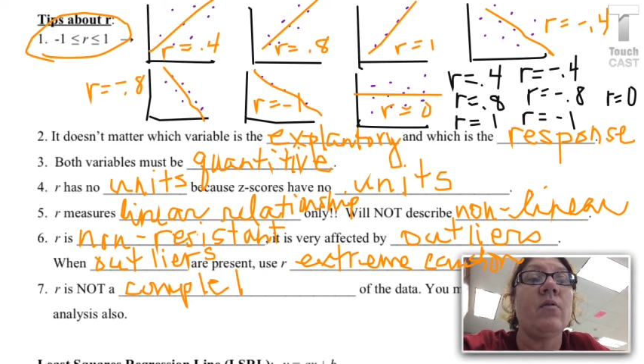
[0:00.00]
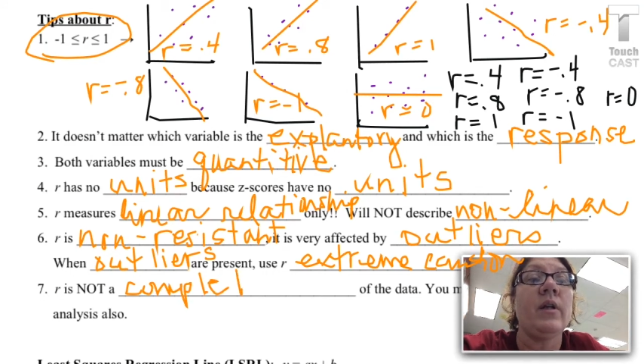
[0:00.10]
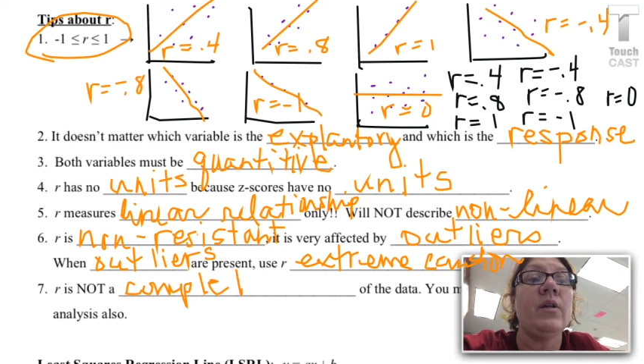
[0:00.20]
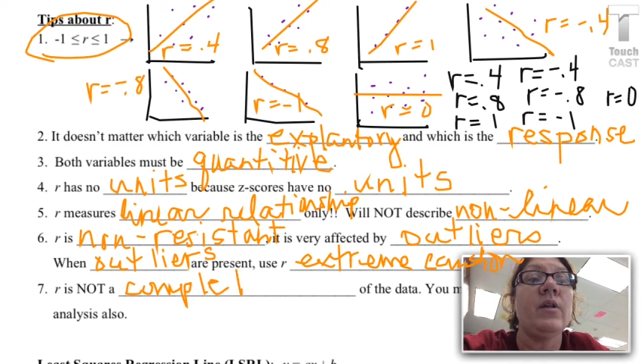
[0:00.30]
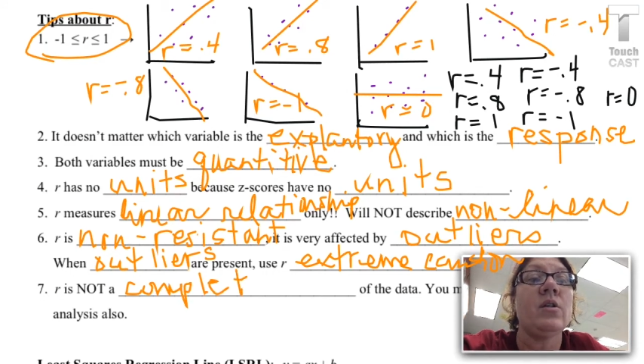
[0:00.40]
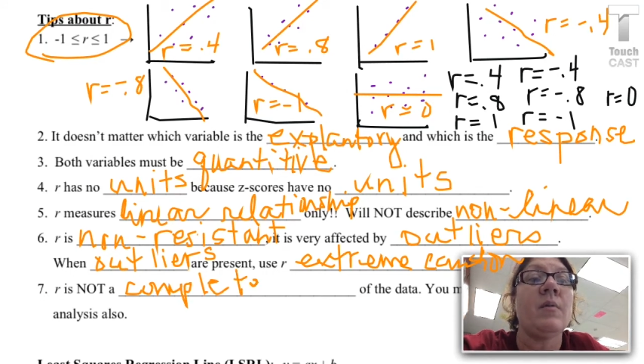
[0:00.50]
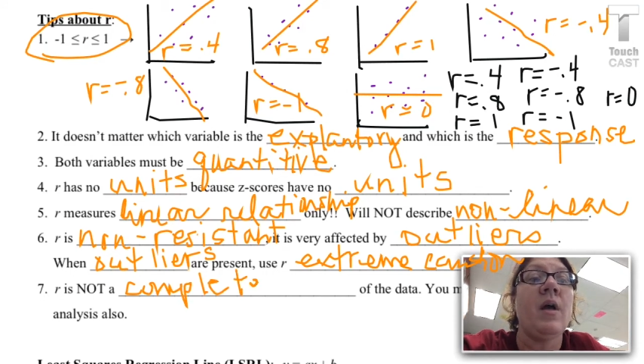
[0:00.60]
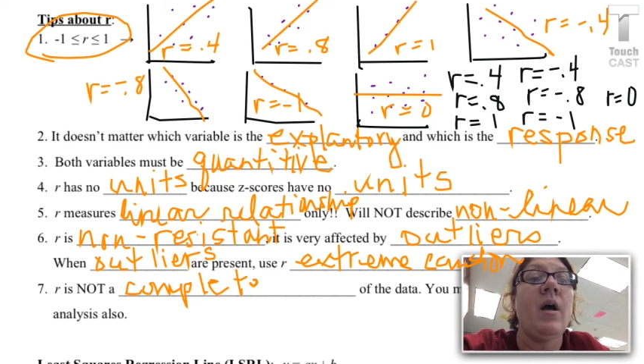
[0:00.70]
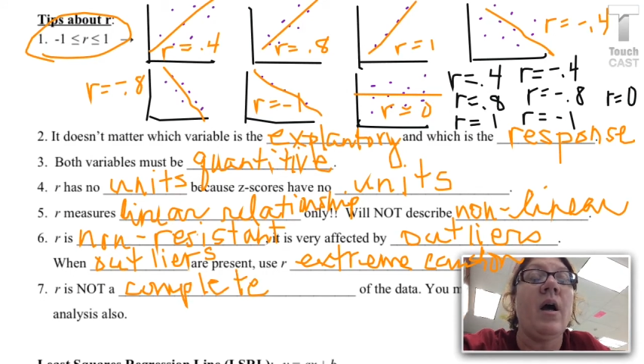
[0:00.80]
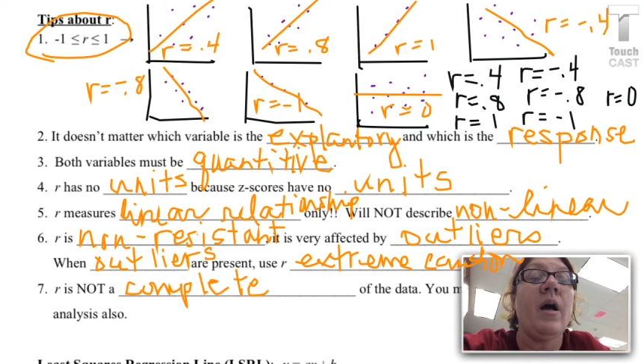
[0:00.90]
relationship.
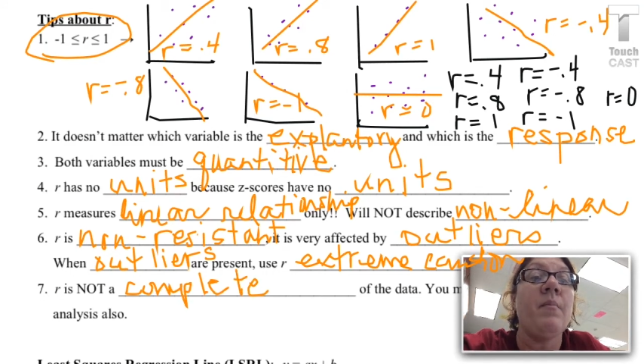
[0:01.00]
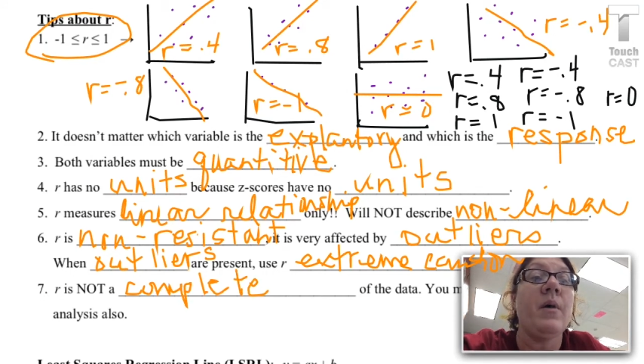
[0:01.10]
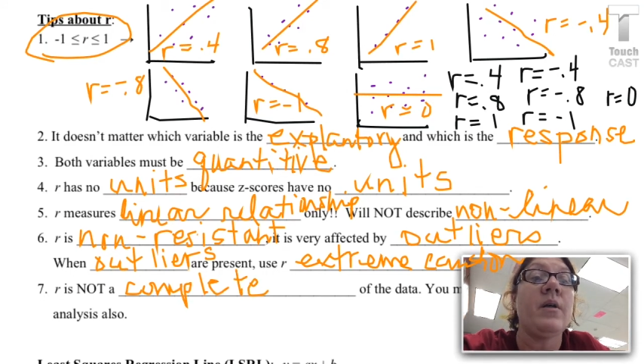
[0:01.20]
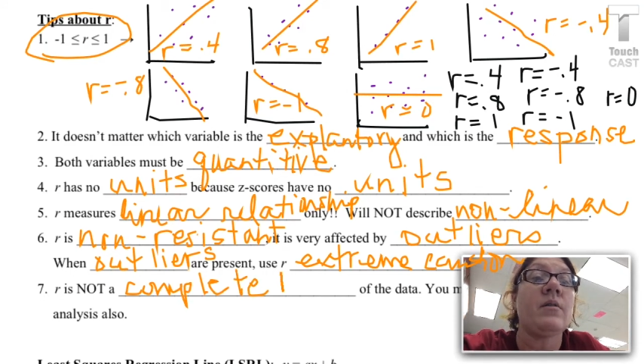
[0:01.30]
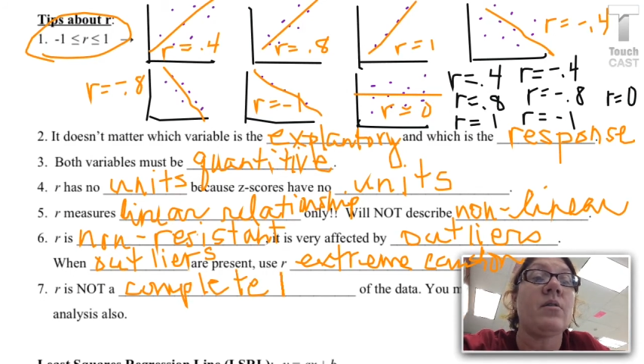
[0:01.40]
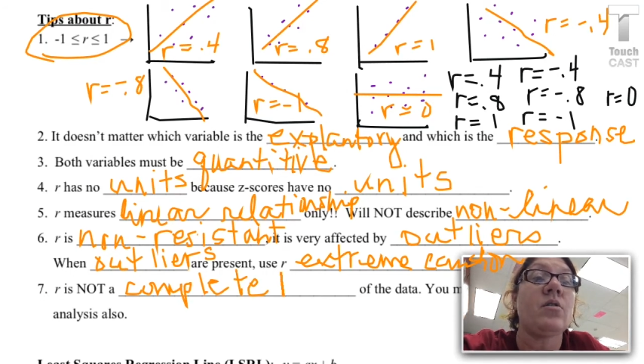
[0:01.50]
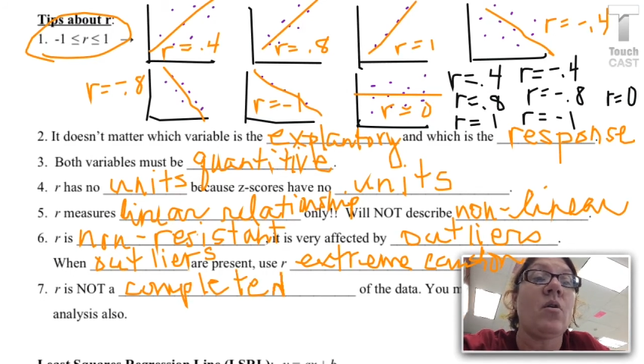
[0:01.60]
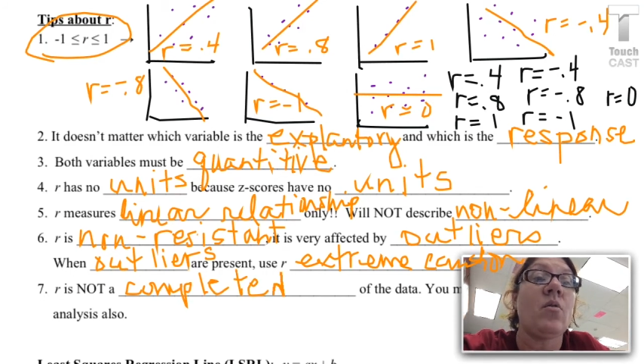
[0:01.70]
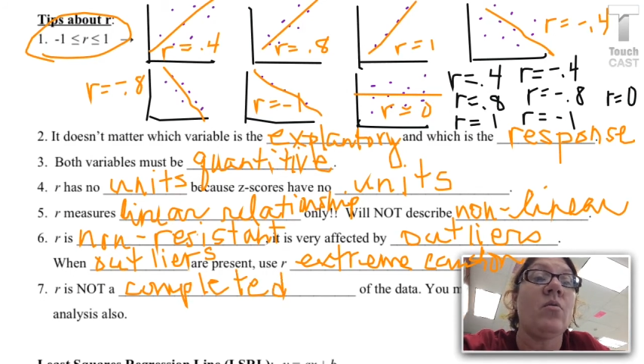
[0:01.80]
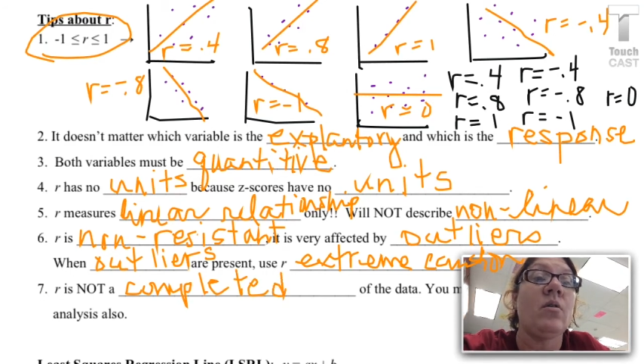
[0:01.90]
I must
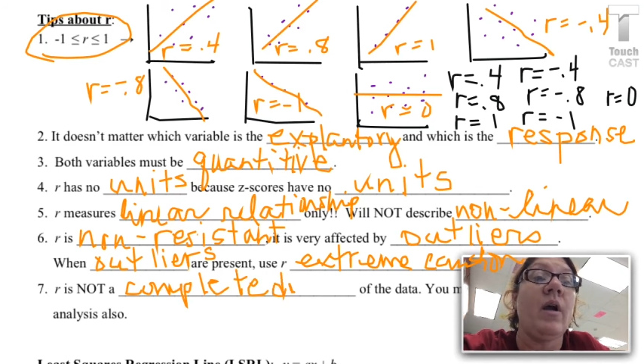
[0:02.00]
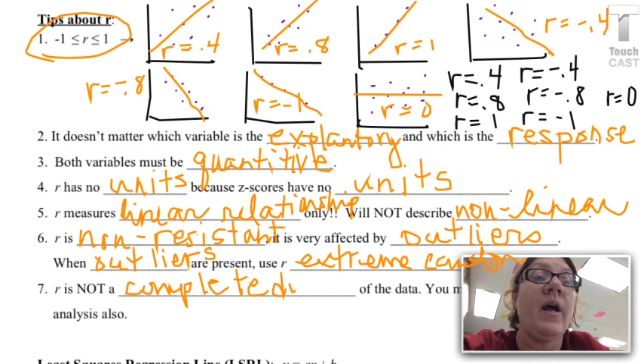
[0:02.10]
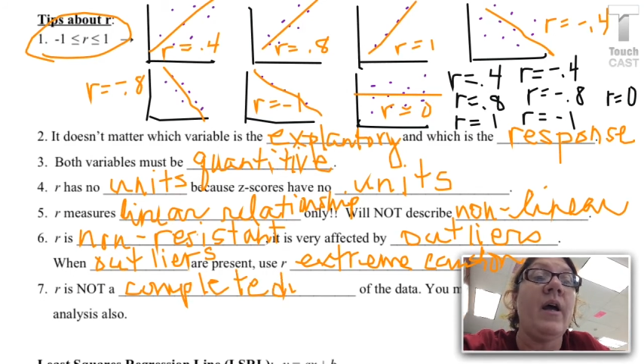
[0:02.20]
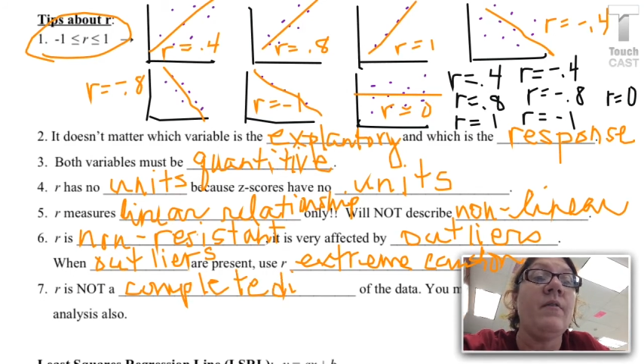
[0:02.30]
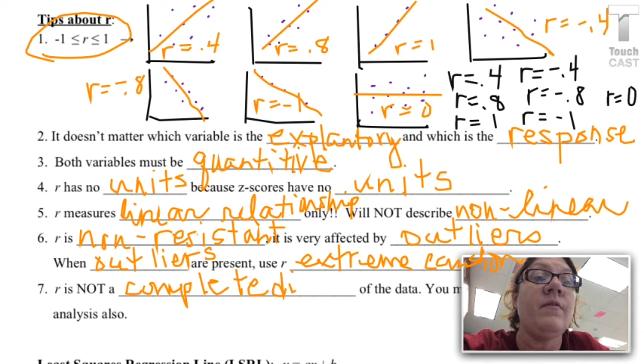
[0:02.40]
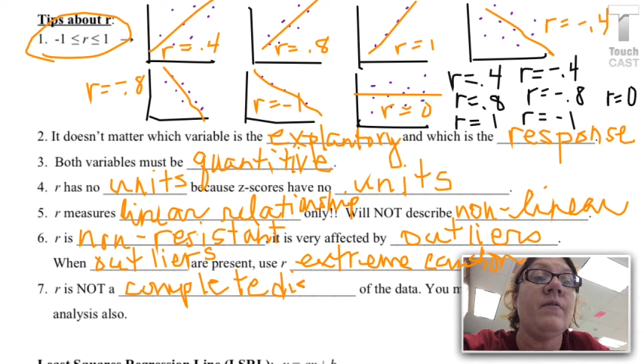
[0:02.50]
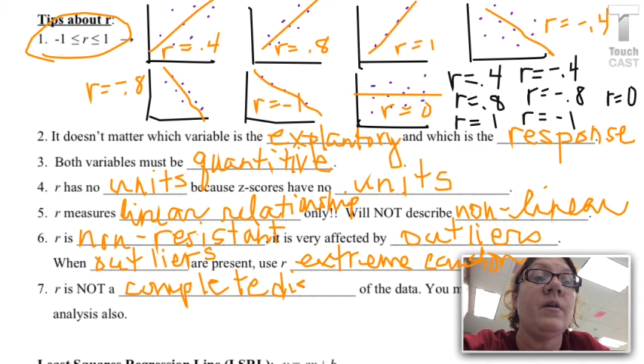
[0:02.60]
show the graph.